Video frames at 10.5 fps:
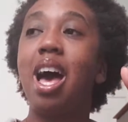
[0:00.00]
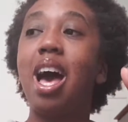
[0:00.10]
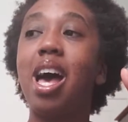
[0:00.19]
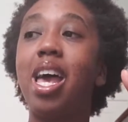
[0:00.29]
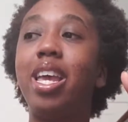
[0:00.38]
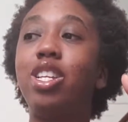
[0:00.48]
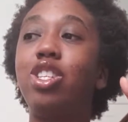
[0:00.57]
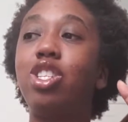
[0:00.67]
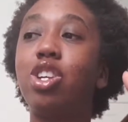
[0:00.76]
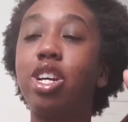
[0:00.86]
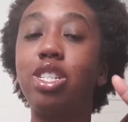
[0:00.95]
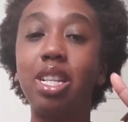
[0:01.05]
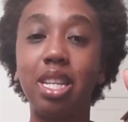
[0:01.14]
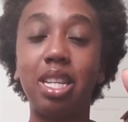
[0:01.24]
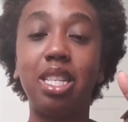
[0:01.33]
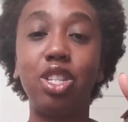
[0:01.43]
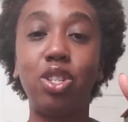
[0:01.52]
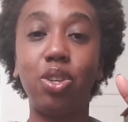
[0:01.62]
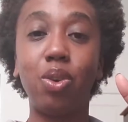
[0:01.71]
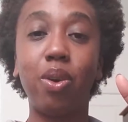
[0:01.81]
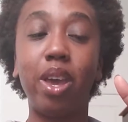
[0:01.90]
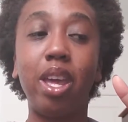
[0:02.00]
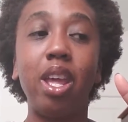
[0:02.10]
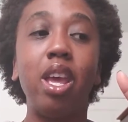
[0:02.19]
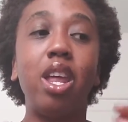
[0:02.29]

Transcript: I start to listen to it.